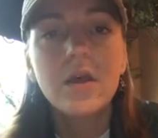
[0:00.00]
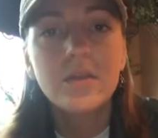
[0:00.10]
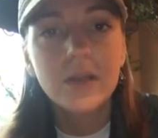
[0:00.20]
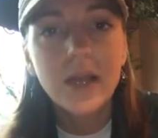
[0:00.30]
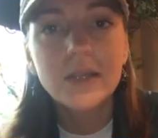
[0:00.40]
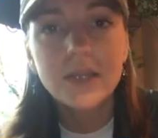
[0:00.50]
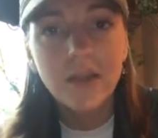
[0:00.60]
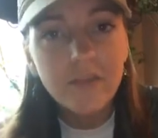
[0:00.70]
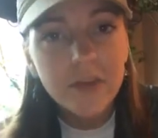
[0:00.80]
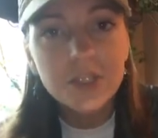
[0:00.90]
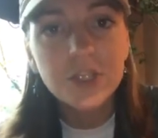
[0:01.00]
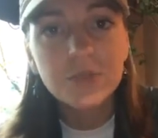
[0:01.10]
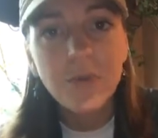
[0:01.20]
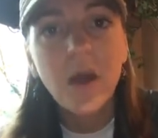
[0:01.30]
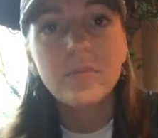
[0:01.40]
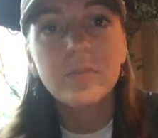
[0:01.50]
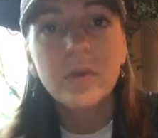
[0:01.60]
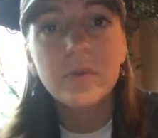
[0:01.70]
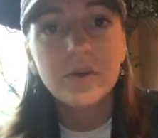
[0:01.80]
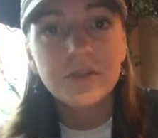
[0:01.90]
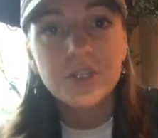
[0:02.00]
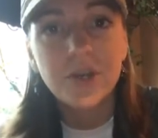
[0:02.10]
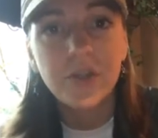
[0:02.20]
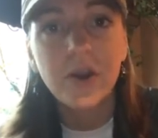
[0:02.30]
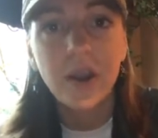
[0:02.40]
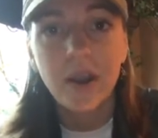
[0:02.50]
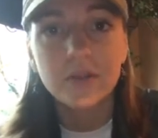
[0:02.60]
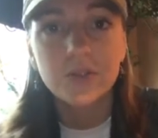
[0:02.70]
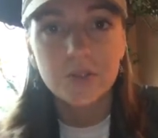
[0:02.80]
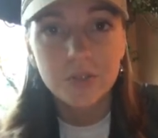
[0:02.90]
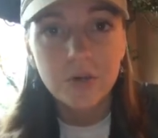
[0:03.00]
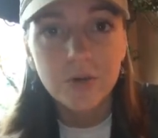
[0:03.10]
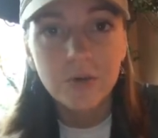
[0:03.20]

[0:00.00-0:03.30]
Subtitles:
the elected officials probably would have shook their hands too.